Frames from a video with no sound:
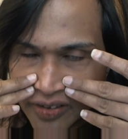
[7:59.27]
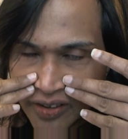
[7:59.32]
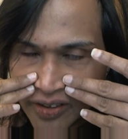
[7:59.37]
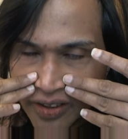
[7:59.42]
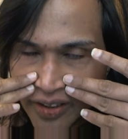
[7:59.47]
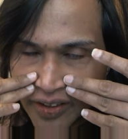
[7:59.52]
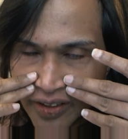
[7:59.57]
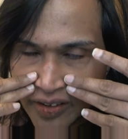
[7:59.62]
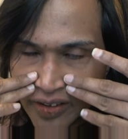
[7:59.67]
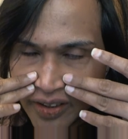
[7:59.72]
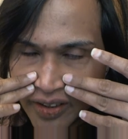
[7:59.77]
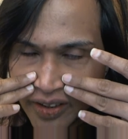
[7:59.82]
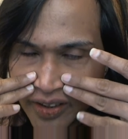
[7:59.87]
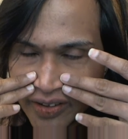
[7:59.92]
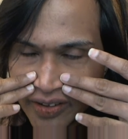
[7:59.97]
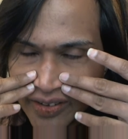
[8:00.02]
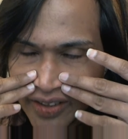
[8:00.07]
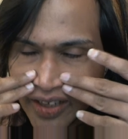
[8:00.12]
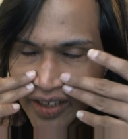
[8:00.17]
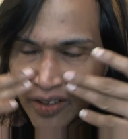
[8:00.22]
like I
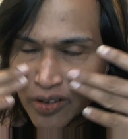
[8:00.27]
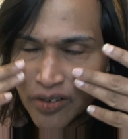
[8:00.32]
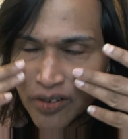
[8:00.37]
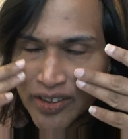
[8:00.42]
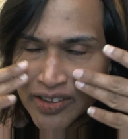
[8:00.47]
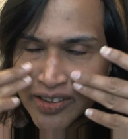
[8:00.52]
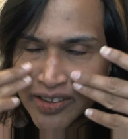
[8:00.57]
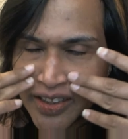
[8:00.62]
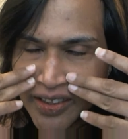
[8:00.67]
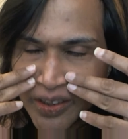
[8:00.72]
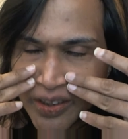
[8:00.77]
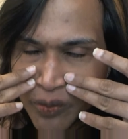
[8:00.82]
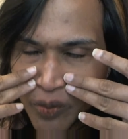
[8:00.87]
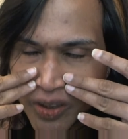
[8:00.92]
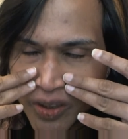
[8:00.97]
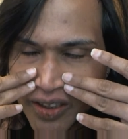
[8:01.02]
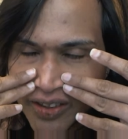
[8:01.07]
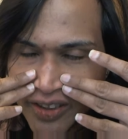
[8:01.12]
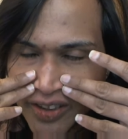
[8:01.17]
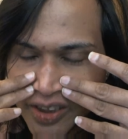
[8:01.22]
don't know exactly
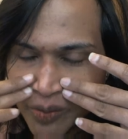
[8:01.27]
what it is,